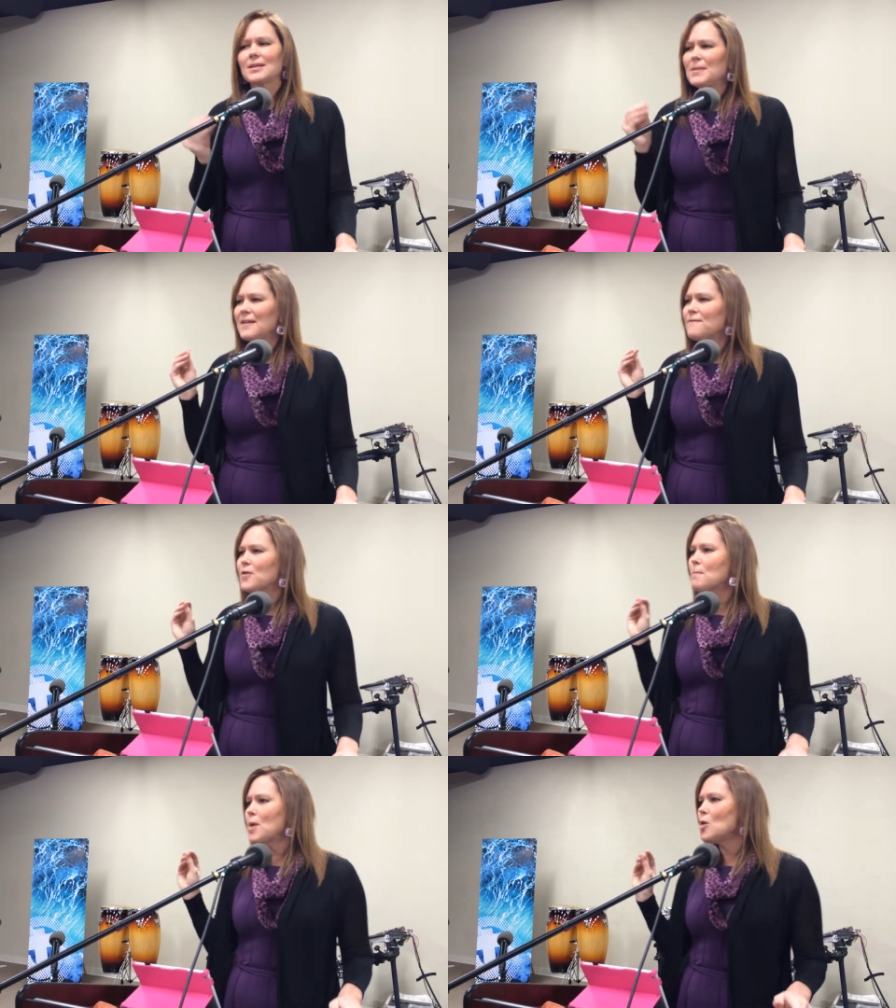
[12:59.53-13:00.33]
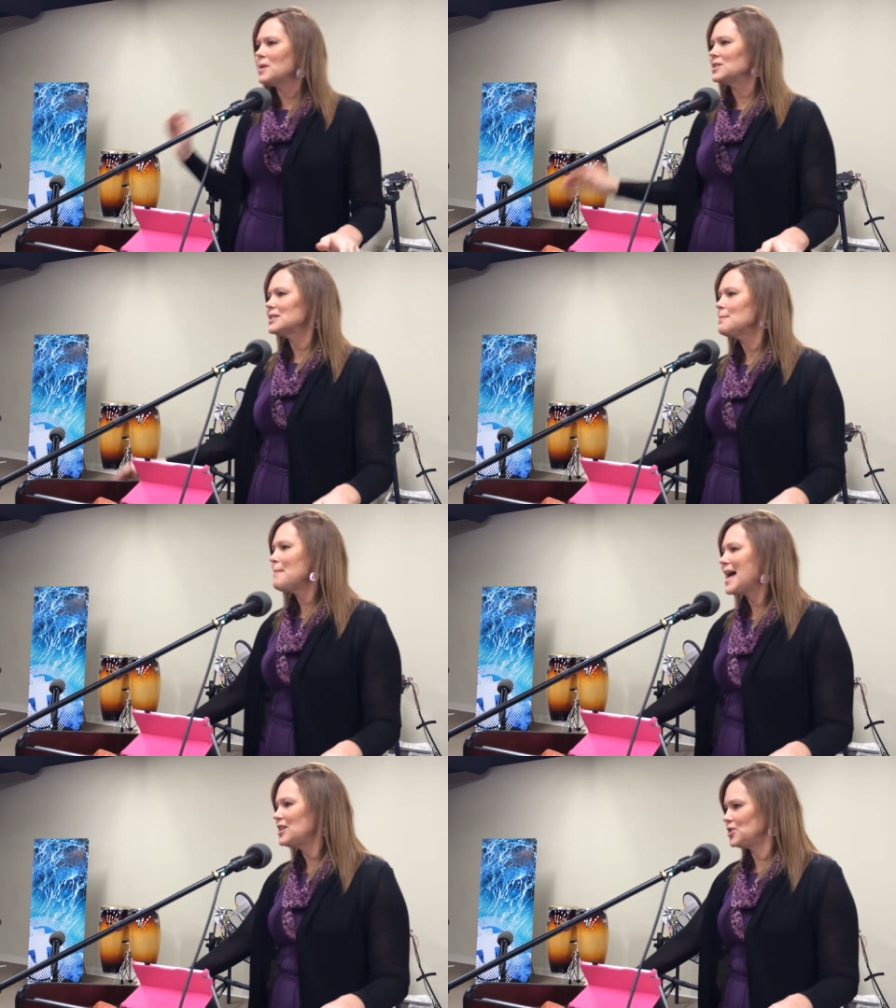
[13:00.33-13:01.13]
I mean, even for a moment, just
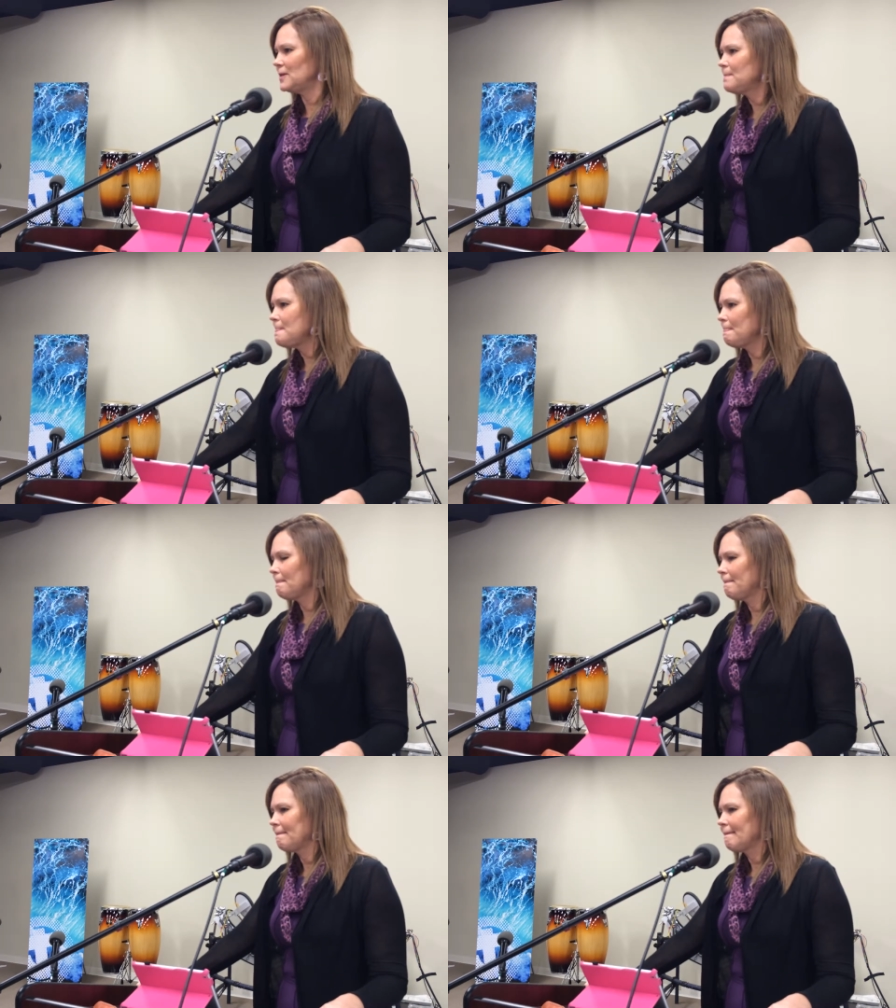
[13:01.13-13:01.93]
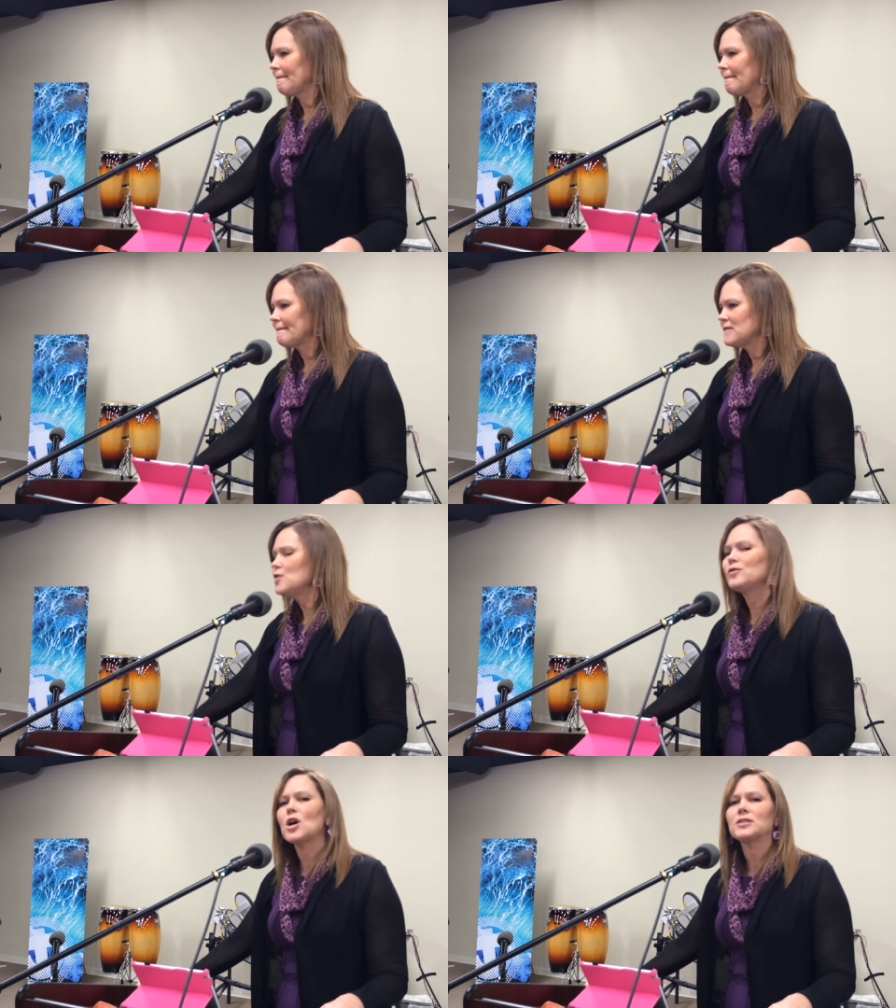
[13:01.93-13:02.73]
imagine
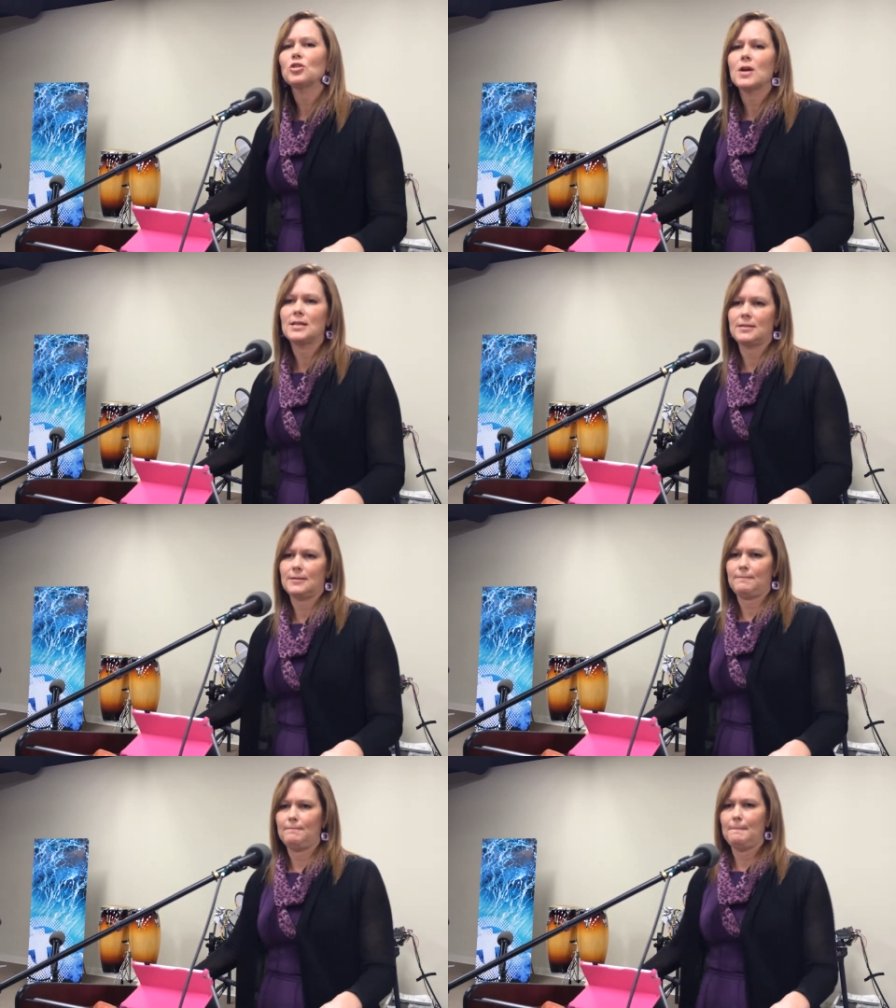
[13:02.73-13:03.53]
you've lost grace.